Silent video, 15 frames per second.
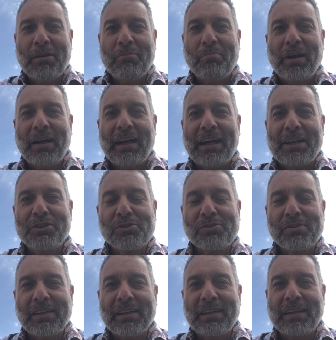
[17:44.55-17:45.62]
But
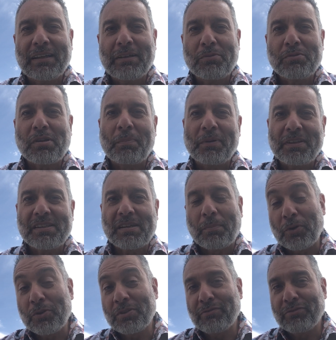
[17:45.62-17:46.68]
it was a bit
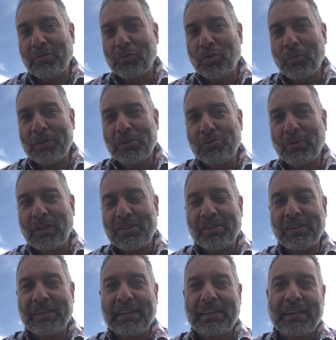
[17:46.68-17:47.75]
disappointing from Koeman to
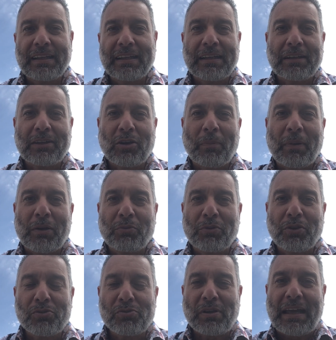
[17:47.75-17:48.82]
actually come out with
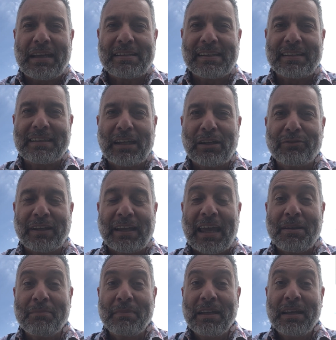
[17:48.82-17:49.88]
those lines at the end of the
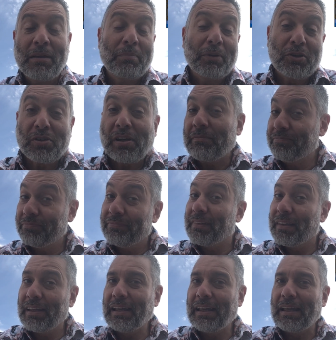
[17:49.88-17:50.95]
game, because
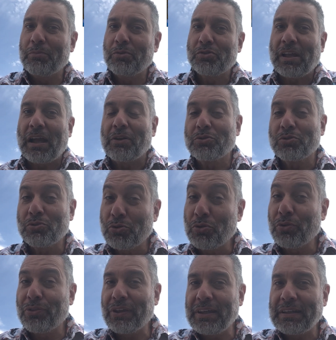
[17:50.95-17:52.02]
it was down to
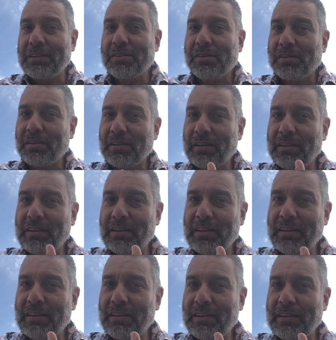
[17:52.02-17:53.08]
2 things:
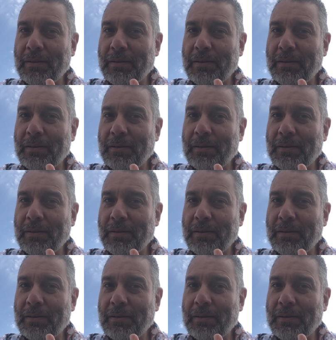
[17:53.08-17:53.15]
the